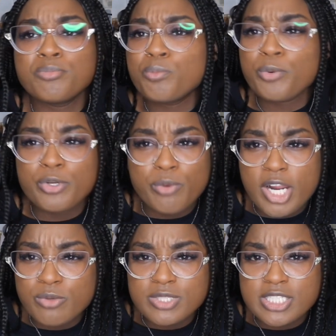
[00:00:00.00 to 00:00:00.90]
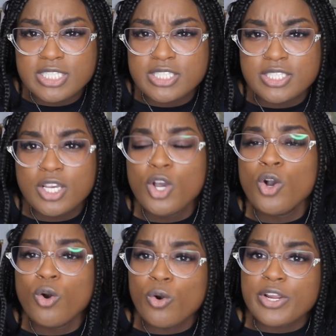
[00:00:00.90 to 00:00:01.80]
prerequisites
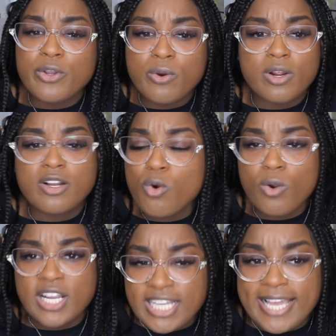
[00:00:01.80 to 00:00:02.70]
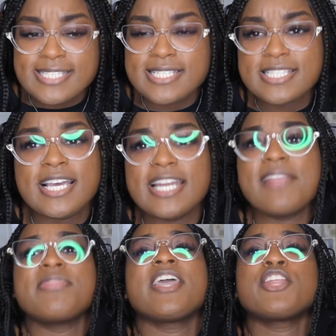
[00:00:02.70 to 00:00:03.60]
or your core classes done,
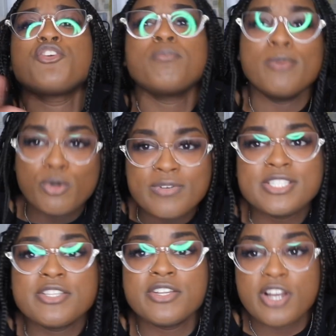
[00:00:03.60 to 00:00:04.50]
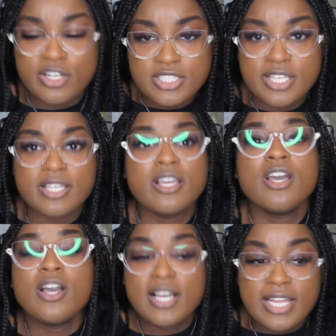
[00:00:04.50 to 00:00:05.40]
and then you move into the nursing
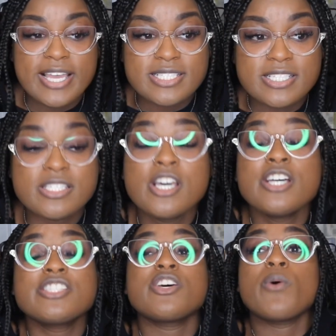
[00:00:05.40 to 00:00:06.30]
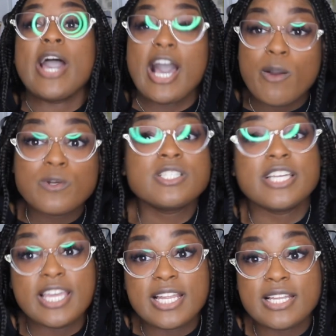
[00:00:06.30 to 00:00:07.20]
classes. So ours
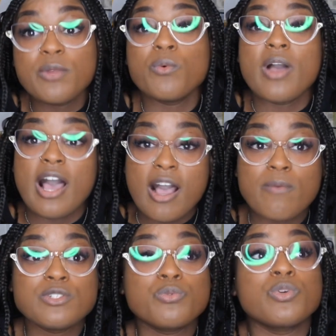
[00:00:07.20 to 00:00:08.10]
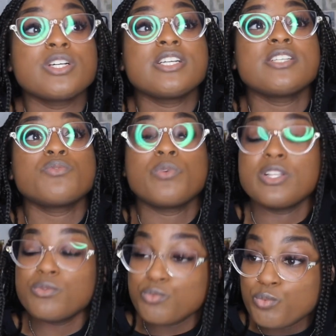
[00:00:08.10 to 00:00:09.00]
was
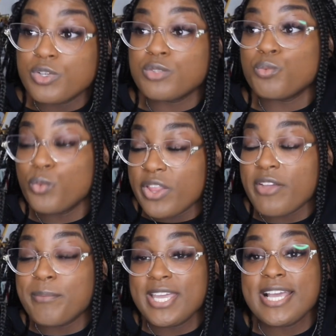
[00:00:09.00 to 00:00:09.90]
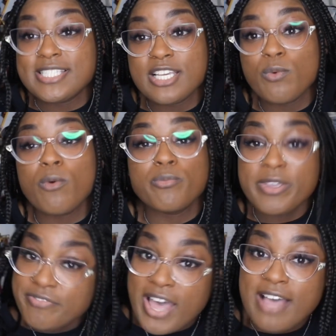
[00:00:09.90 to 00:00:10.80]
with a BSN, what would be
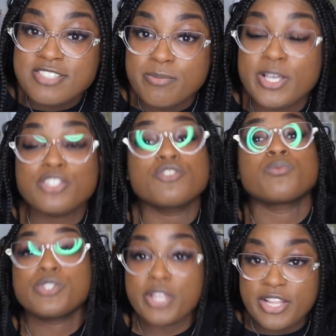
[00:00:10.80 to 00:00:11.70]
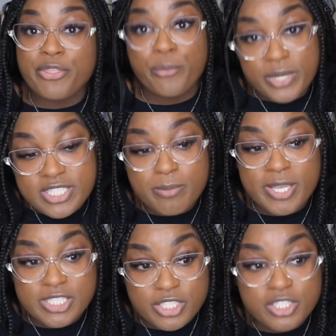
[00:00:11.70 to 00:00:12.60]
5 semesters was in 3
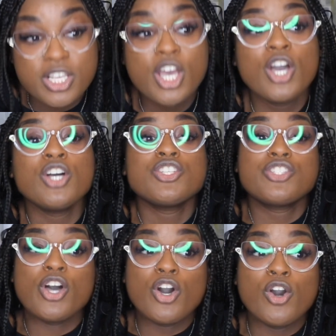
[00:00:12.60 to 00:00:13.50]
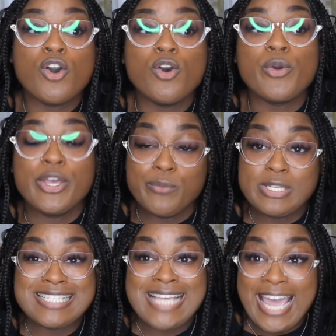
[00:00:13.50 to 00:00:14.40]
semesters. So it
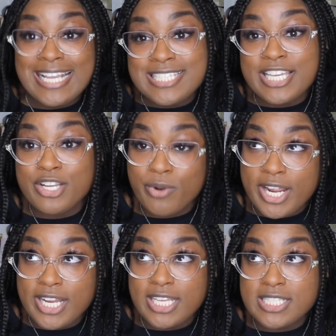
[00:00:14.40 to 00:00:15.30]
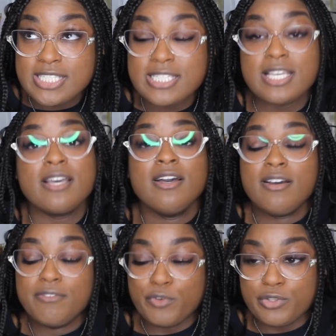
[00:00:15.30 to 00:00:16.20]
was 18 credits
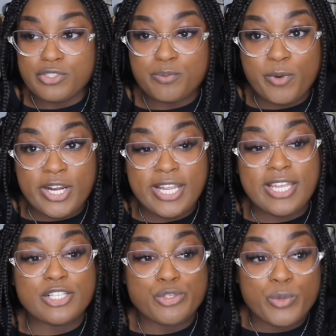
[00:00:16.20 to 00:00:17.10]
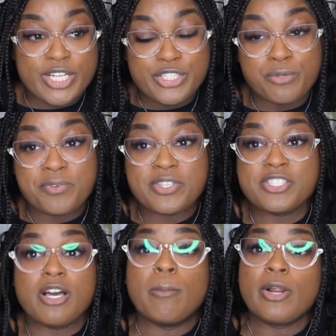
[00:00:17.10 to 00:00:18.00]
for the spring, 22 for the
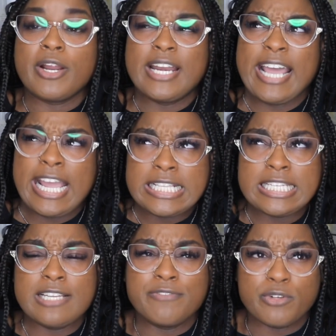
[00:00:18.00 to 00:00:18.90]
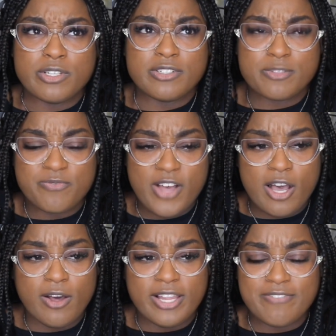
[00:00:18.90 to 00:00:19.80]
summer, and 18 for the
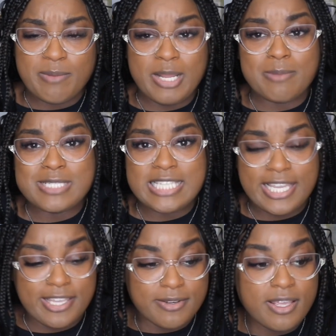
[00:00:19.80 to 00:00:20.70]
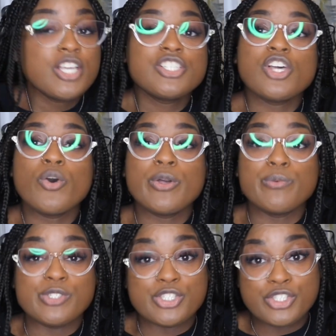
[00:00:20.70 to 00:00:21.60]
fall, if I'm not mistaken. So it
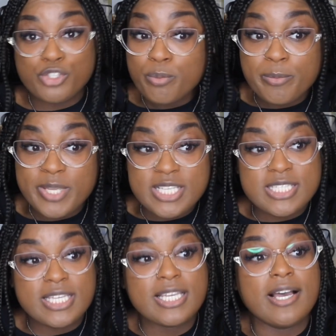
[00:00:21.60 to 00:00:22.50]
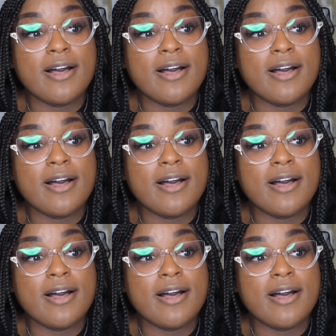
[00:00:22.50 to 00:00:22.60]
was super busy.